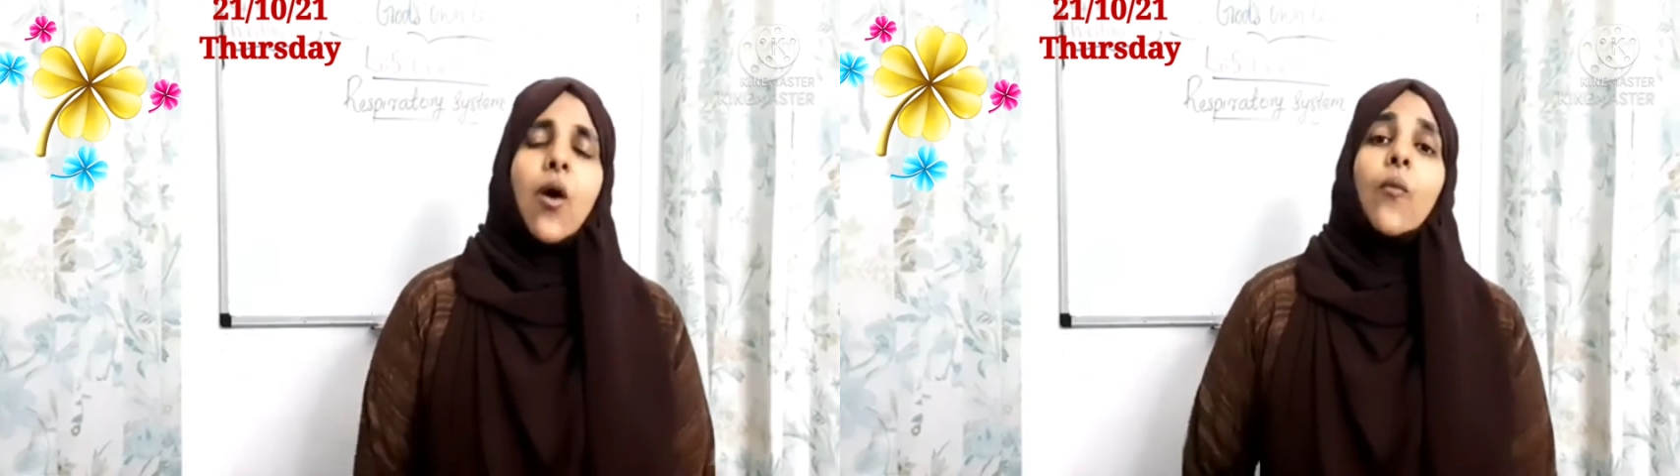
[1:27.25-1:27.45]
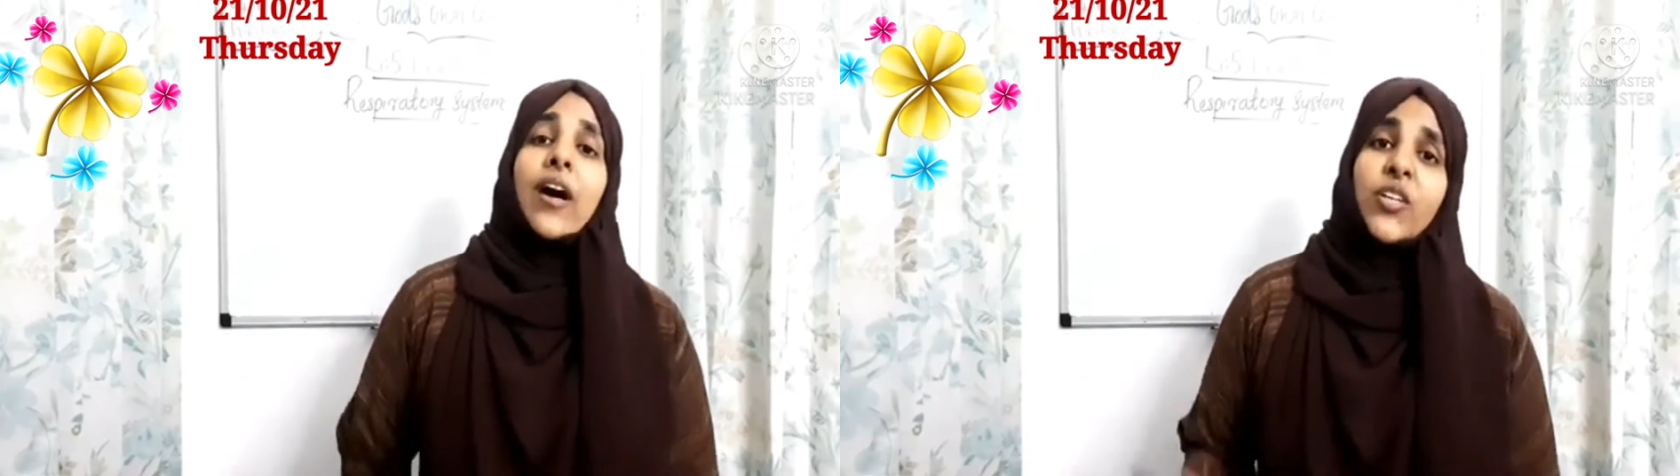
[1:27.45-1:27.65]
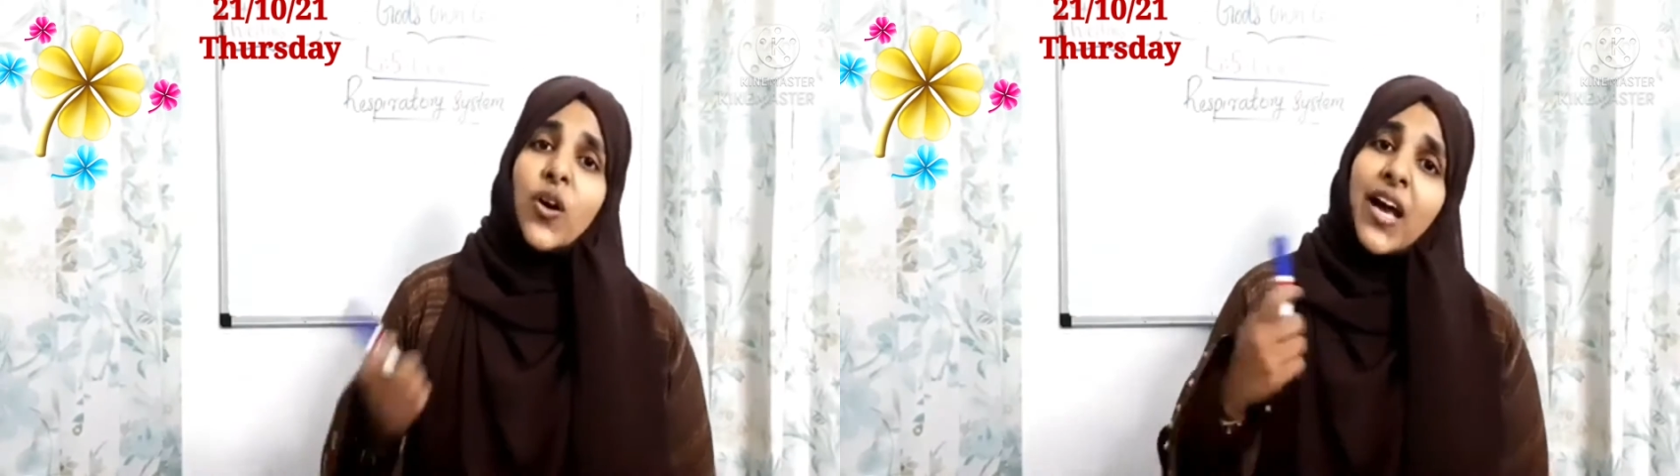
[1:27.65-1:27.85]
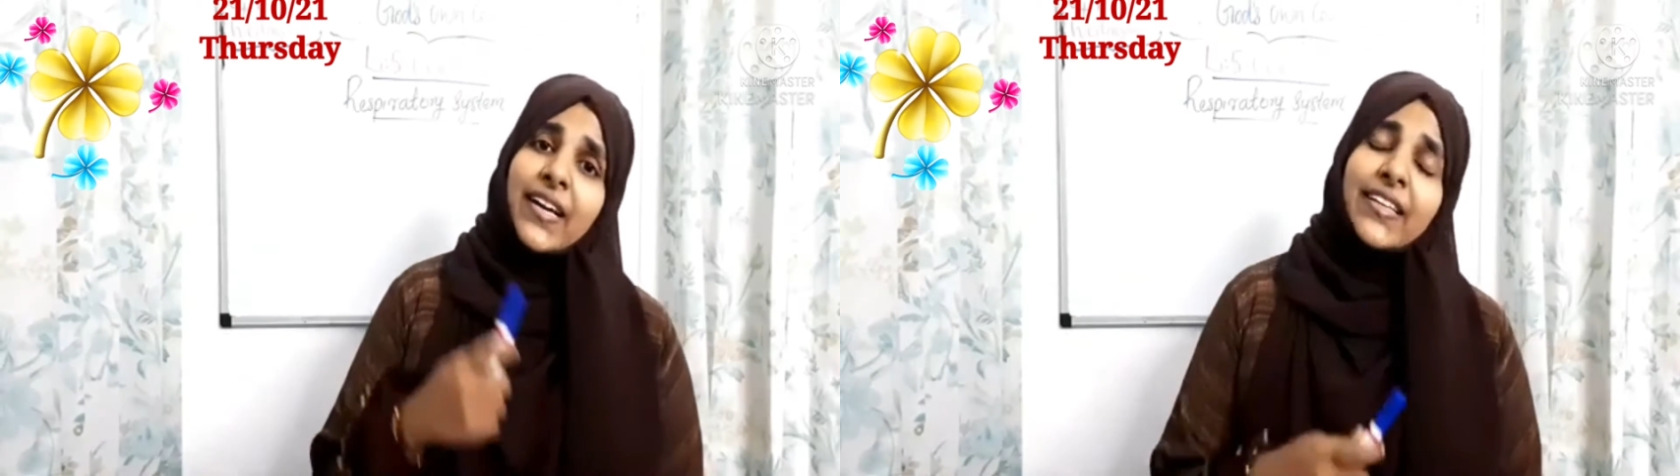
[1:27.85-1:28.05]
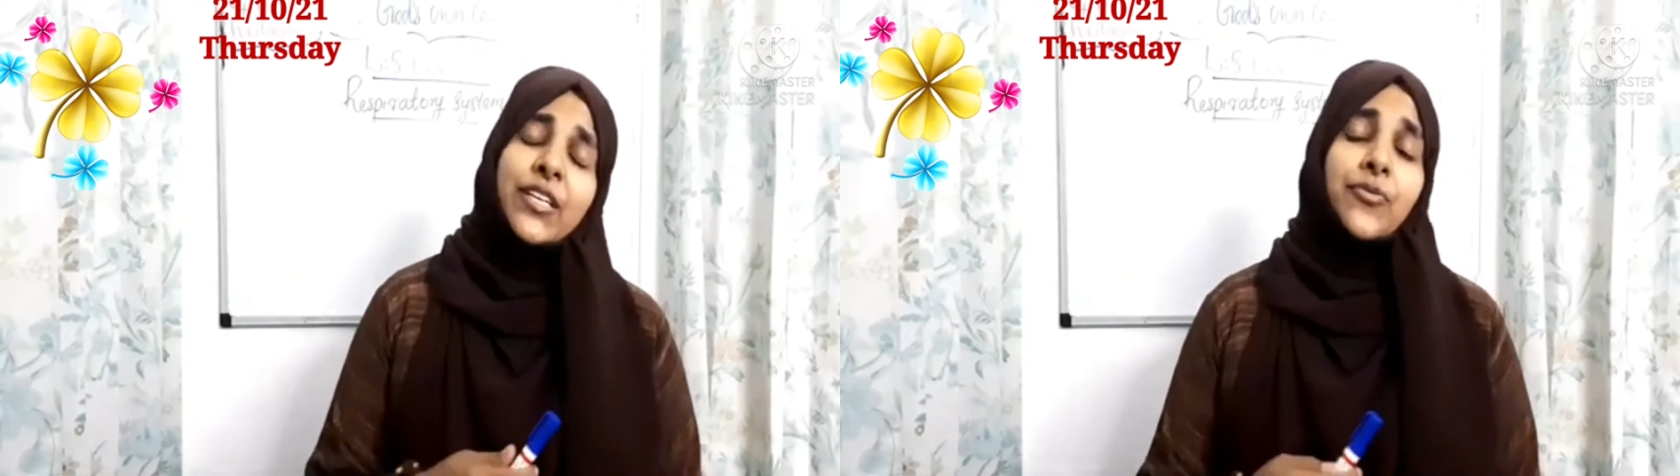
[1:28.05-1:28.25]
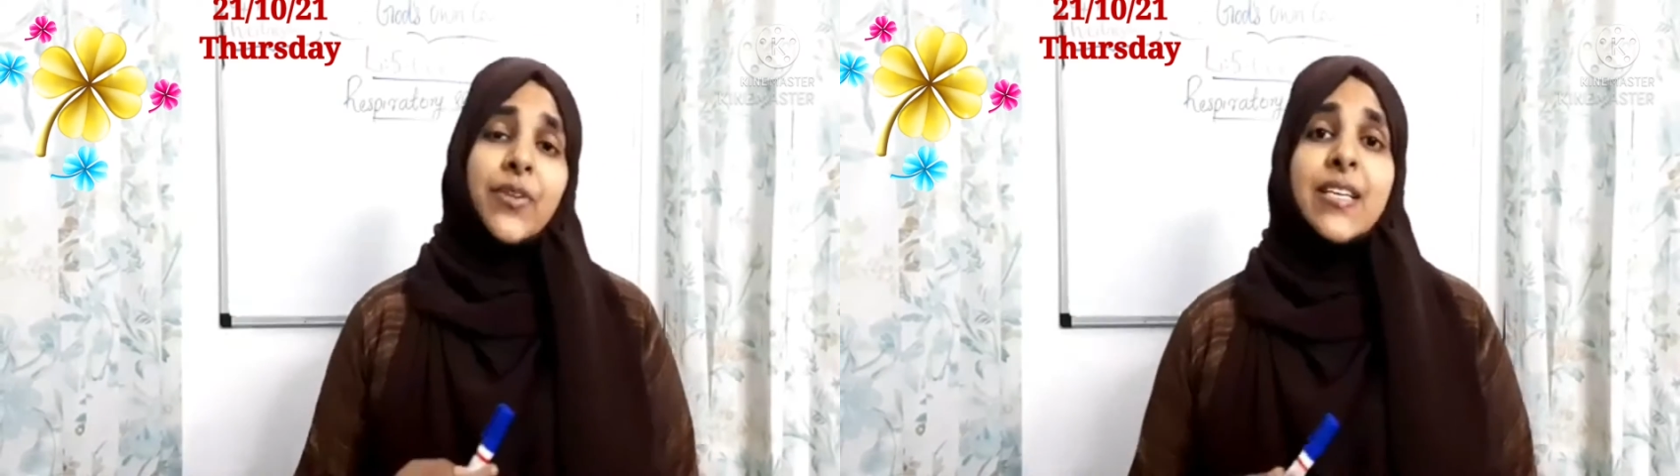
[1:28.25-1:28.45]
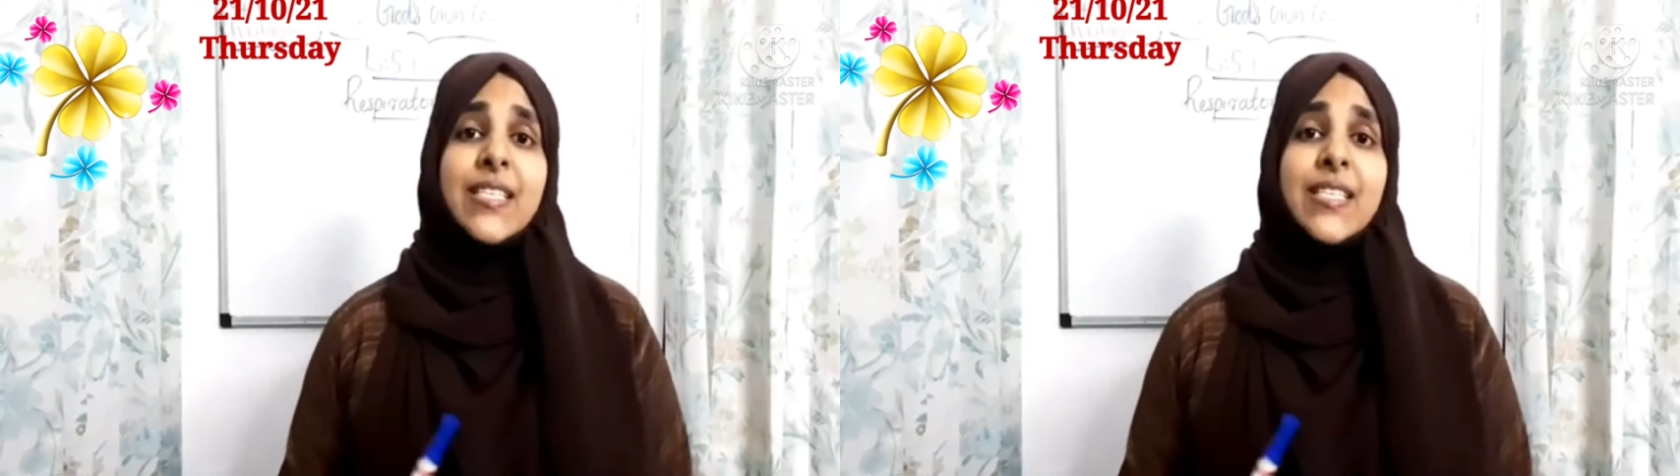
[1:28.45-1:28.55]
What all are the different